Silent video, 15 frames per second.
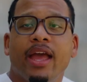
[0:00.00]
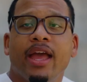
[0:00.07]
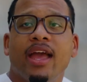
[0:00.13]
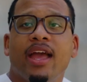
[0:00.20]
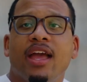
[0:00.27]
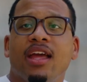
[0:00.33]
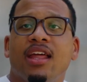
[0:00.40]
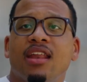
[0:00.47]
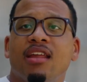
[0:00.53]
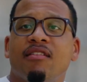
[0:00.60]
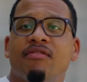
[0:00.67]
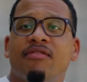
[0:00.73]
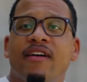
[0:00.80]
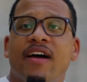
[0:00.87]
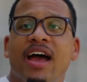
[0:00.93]
outreach
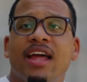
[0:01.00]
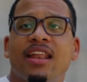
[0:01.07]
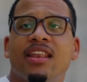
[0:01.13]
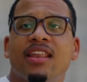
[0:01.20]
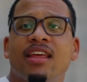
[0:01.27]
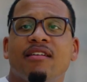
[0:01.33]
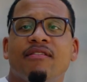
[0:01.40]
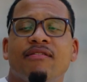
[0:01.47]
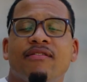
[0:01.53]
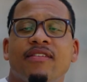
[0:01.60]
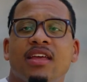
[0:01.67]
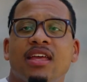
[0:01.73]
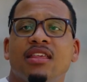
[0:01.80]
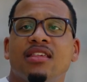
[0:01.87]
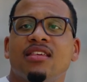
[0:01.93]
that allows
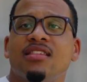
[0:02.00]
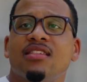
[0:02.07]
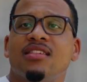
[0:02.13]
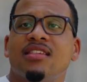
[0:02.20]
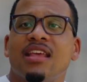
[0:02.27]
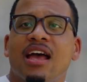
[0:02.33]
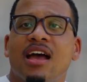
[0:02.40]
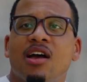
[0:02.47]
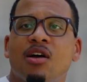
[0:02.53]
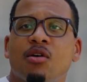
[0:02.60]
us to